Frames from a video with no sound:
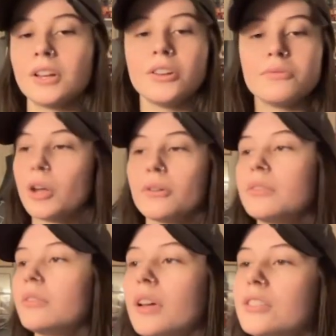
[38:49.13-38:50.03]
No,
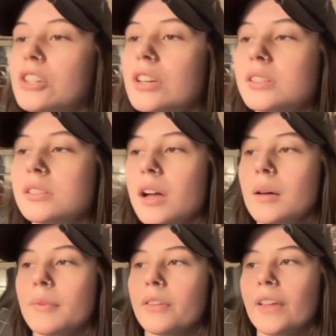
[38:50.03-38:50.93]
just
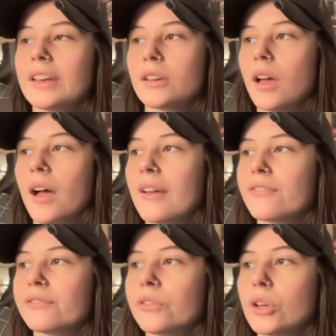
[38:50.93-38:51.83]
um like I've
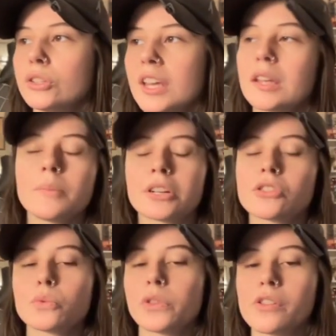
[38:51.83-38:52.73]
taken pictures
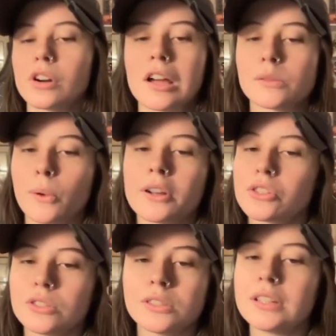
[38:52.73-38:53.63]
with other cosplayers
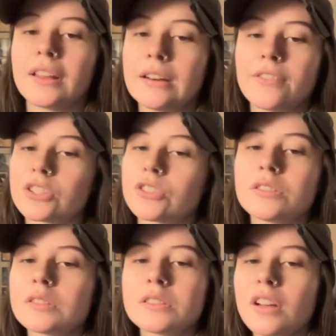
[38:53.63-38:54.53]
just at like conventions
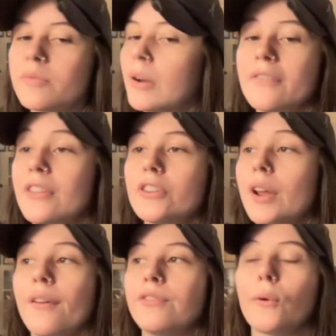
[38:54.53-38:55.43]
and stuff, but I've never done
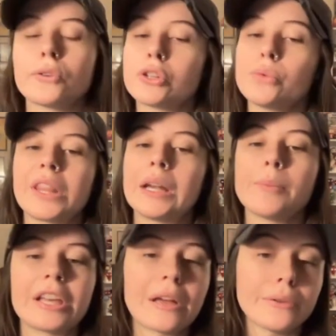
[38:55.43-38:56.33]
a full shoot with
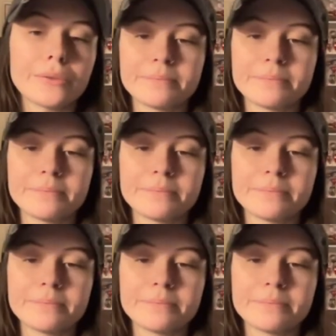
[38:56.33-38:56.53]
anybody else.